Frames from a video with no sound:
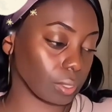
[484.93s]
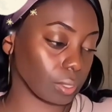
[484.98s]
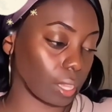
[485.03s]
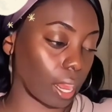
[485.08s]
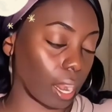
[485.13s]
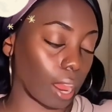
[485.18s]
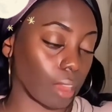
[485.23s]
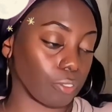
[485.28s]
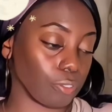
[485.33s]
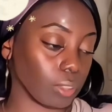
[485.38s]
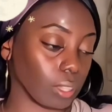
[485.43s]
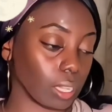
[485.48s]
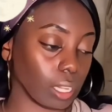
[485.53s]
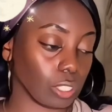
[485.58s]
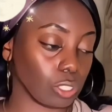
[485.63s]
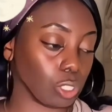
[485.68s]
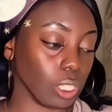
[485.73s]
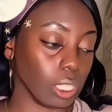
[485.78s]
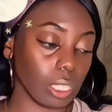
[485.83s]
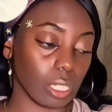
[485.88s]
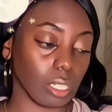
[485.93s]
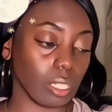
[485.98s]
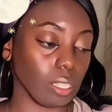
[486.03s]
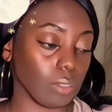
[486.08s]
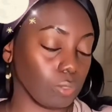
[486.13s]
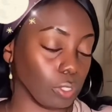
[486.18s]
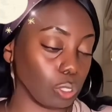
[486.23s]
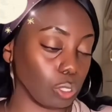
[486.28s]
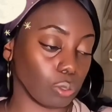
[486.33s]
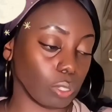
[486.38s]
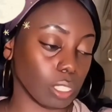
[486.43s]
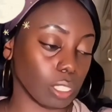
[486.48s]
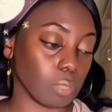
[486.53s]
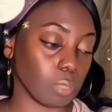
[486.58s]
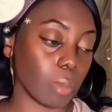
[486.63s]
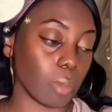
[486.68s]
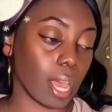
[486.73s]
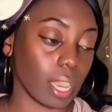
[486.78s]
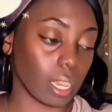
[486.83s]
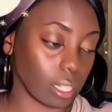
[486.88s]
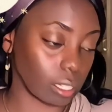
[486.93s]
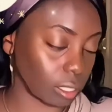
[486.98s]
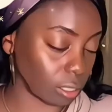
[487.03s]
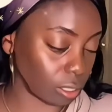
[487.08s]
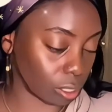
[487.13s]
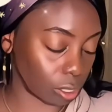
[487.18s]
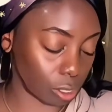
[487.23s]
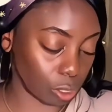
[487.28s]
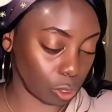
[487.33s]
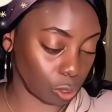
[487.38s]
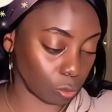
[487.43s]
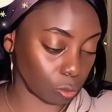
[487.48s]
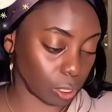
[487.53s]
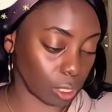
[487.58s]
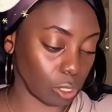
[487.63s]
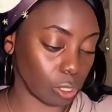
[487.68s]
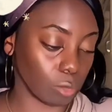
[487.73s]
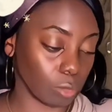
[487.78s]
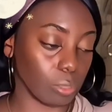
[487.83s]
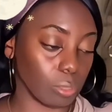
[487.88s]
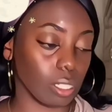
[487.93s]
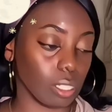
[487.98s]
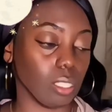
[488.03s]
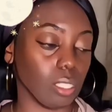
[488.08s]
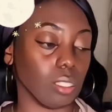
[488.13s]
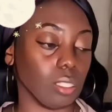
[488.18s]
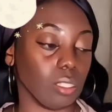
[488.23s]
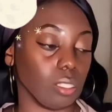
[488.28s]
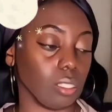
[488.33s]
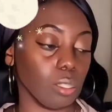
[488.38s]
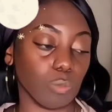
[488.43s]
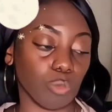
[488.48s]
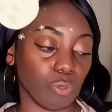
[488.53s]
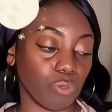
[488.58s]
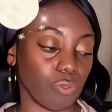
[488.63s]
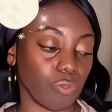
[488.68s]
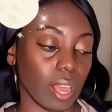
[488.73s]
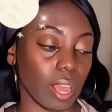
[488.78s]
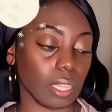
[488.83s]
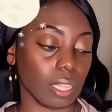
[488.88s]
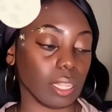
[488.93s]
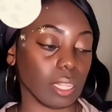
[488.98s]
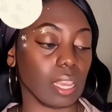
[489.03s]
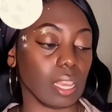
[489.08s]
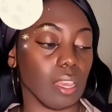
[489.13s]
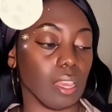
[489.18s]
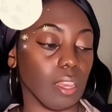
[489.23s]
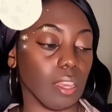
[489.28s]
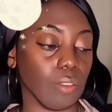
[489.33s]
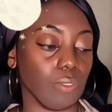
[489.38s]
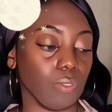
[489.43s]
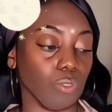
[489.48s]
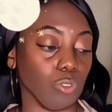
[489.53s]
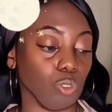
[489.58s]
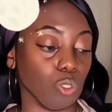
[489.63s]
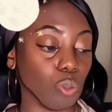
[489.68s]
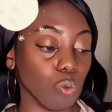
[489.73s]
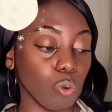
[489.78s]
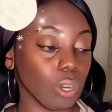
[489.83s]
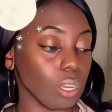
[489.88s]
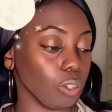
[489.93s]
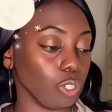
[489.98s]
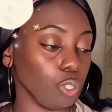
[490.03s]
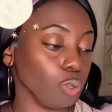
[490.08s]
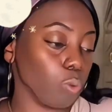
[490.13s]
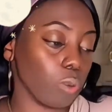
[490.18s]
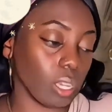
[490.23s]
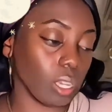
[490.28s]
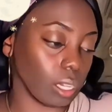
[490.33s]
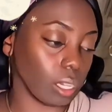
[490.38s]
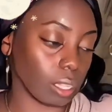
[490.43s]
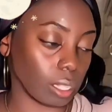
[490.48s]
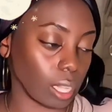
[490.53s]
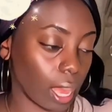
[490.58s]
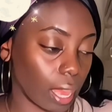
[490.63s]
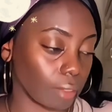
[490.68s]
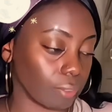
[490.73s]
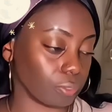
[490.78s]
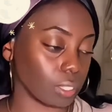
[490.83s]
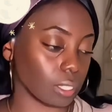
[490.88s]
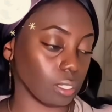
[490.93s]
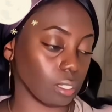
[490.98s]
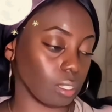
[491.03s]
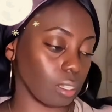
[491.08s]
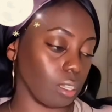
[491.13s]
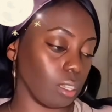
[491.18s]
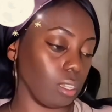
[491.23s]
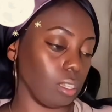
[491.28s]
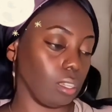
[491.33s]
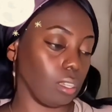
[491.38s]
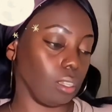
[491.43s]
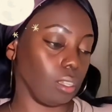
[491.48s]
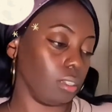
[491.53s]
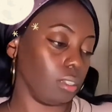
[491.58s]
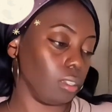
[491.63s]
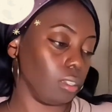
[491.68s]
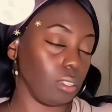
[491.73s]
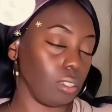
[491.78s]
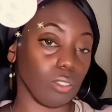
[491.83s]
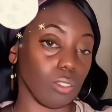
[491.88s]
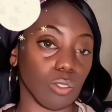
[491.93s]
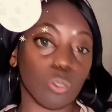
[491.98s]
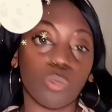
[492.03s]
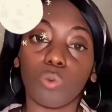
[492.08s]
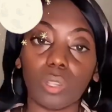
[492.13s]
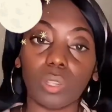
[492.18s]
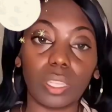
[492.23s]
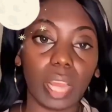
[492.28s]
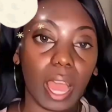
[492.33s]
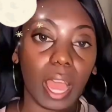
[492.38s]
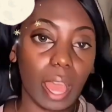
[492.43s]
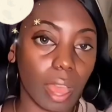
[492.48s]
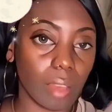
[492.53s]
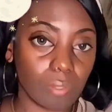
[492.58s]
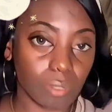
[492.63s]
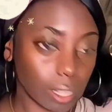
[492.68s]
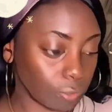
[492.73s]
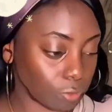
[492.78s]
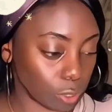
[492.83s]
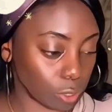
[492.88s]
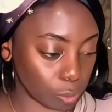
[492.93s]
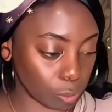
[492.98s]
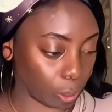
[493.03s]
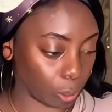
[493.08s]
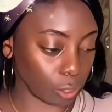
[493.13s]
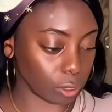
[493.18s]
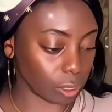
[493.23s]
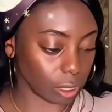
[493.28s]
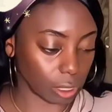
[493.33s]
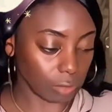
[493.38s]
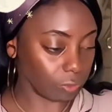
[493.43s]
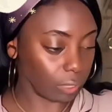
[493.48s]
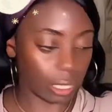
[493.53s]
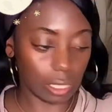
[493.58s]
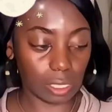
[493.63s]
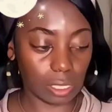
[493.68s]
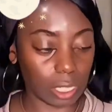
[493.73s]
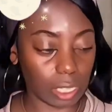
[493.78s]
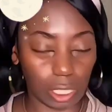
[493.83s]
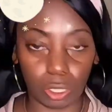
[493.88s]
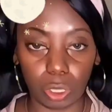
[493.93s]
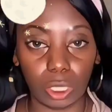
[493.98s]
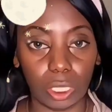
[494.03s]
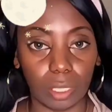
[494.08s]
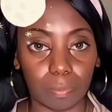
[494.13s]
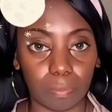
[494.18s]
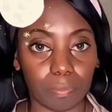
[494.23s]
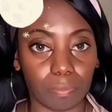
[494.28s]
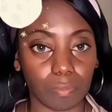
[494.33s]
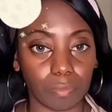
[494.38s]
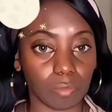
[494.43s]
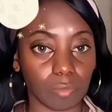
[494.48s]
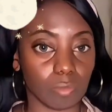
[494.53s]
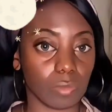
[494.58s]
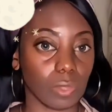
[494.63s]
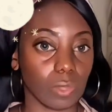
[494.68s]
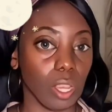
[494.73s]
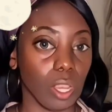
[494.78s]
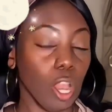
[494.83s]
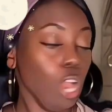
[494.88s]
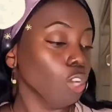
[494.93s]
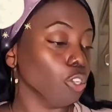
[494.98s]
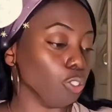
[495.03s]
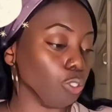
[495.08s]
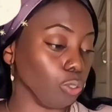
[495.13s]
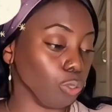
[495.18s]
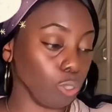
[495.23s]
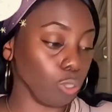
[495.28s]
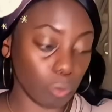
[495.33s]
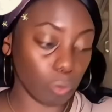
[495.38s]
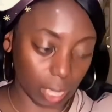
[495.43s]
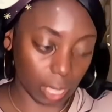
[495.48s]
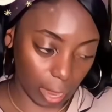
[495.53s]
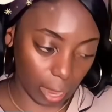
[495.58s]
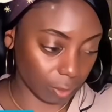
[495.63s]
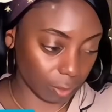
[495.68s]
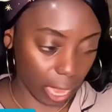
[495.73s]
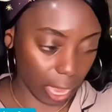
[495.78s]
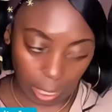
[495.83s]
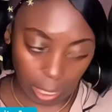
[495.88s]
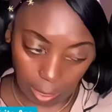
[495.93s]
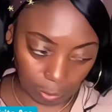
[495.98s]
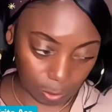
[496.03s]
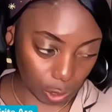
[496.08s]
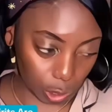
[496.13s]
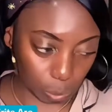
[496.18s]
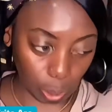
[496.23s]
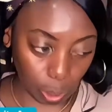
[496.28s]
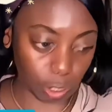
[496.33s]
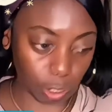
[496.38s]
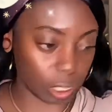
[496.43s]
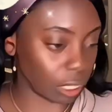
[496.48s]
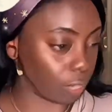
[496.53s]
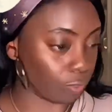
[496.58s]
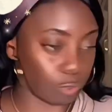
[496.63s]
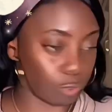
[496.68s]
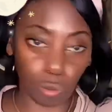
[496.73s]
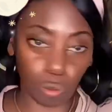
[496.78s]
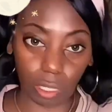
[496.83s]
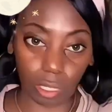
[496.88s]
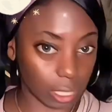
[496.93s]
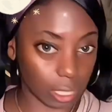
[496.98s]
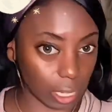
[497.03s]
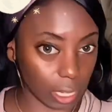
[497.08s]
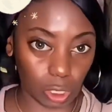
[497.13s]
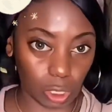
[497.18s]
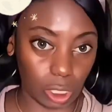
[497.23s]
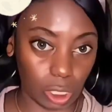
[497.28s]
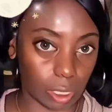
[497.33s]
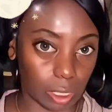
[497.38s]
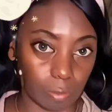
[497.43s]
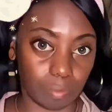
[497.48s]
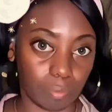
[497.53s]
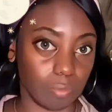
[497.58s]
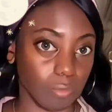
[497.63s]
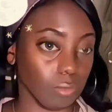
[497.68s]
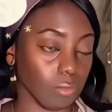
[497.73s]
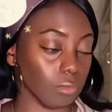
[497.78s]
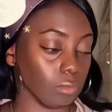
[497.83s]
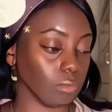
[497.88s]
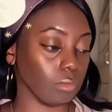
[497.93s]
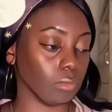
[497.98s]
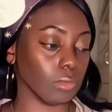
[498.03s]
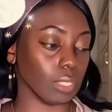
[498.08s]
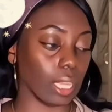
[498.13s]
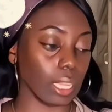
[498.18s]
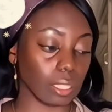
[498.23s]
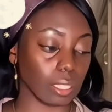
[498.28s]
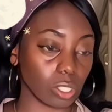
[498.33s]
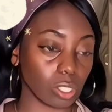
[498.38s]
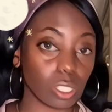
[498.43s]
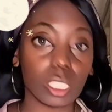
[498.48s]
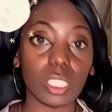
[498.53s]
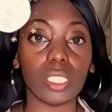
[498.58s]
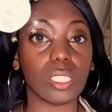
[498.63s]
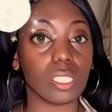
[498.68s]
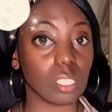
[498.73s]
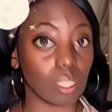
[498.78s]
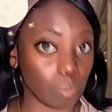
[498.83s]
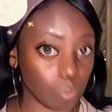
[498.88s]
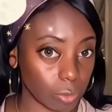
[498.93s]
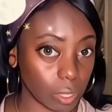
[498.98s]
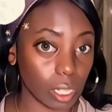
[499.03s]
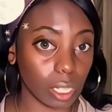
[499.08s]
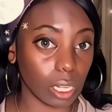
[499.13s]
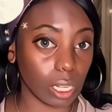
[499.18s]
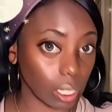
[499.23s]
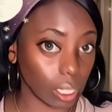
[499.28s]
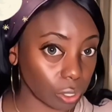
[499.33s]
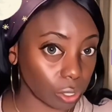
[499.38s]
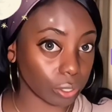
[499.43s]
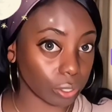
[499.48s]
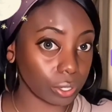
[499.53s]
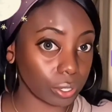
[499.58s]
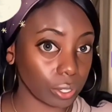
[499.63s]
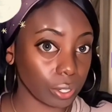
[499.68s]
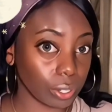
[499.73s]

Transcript: And I feel like cheating even transpired in this situation because of the simple fact, like, if you were in the left. You would not have left this person if they did not cheat. You would have not left this person if you did not cheat. Like, there is something here,